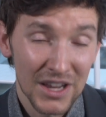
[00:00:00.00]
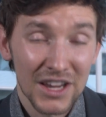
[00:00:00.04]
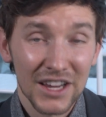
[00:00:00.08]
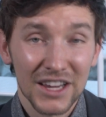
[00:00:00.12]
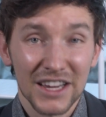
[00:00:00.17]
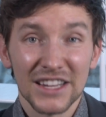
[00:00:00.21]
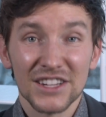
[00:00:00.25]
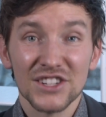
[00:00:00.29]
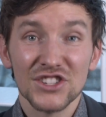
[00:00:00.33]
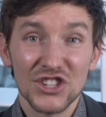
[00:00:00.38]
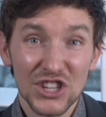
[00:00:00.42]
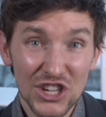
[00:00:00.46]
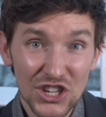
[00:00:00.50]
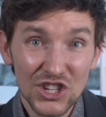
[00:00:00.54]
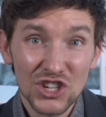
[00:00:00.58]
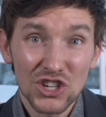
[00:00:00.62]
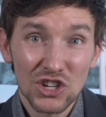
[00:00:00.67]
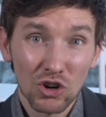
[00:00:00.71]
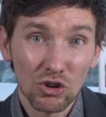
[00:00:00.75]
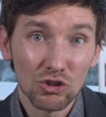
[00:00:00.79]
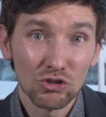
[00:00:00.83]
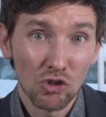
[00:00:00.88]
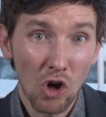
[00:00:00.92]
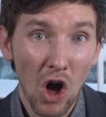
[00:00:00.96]

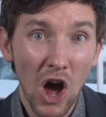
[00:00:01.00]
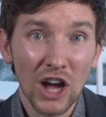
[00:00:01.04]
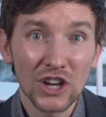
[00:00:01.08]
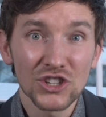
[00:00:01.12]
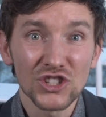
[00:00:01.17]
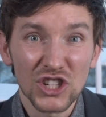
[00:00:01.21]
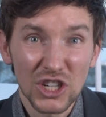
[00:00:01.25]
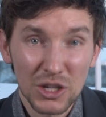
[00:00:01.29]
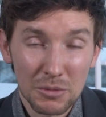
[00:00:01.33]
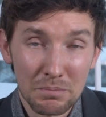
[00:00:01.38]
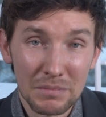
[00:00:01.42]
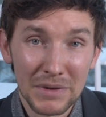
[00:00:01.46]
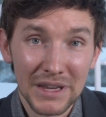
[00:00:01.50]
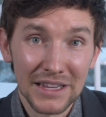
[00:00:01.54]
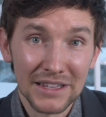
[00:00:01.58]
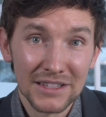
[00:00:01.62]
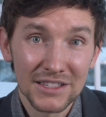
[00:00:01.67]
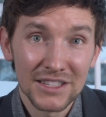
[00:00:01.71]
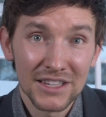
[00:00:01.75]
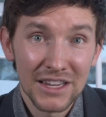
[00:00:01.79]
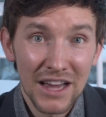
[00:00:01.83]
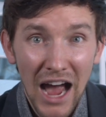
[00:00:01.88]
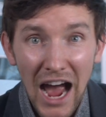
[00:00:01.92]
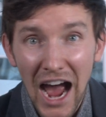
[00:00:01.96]
Conditional logic
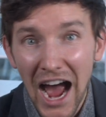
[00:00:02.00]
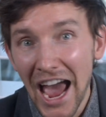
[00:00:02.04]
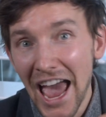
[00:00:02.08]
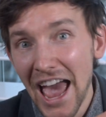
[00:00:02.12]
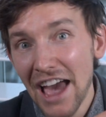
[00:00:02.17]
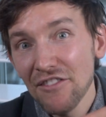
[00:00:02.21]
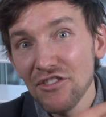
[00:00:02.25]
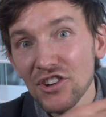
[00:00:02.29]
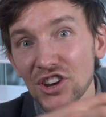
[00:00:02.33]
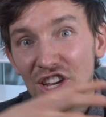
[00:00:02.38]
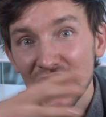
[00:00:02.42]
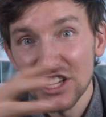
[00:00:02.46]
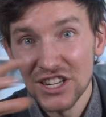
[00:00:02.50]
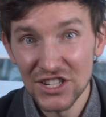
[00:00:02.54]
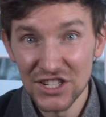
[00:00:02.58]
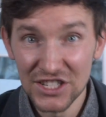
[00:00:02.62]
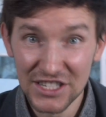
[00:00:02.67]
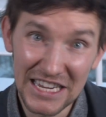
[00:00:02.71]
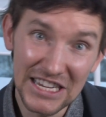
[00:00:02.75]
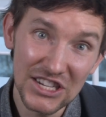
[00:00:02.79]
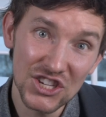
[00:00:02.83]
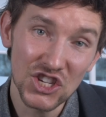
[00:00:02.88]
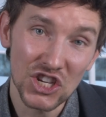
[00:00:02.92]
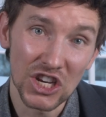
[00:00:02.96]
means I have a
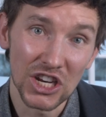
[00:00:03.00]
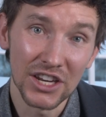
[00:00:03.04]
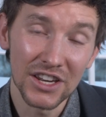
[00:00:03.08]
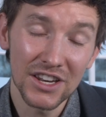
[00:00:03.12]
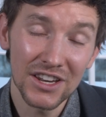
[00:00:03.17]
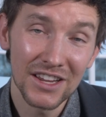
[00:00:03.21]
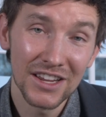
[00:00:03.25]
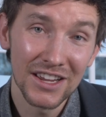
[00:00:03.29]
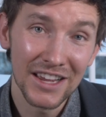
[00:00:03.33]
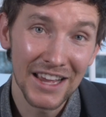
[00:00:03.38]
condition,